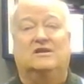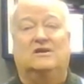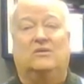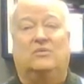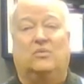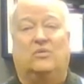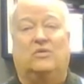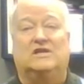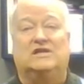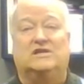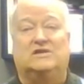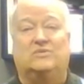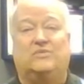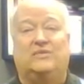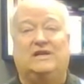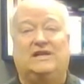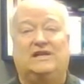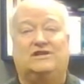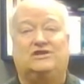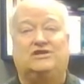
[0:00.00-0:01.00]
once
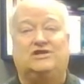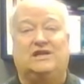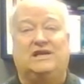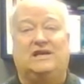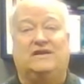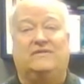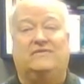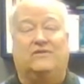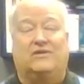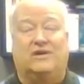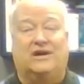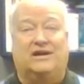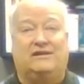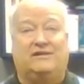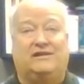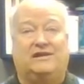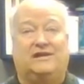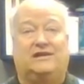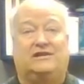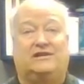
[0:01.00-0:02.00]
we achieve
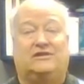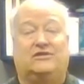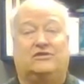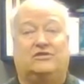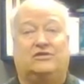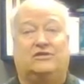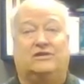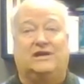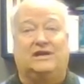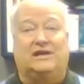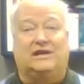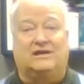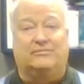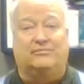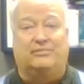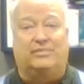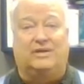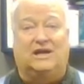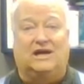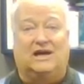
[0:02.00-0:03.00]
regulatory
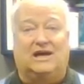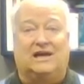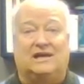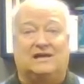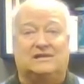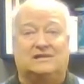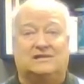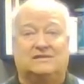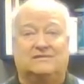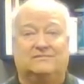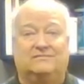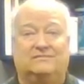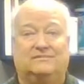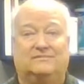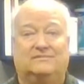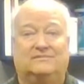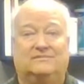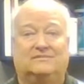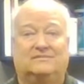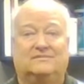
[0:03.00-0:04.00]
compliance.
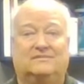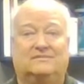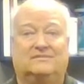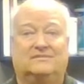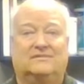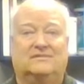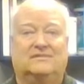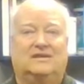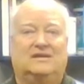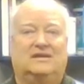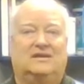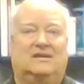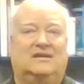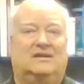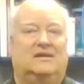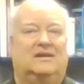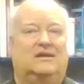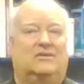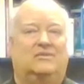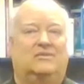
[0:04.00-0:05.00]
We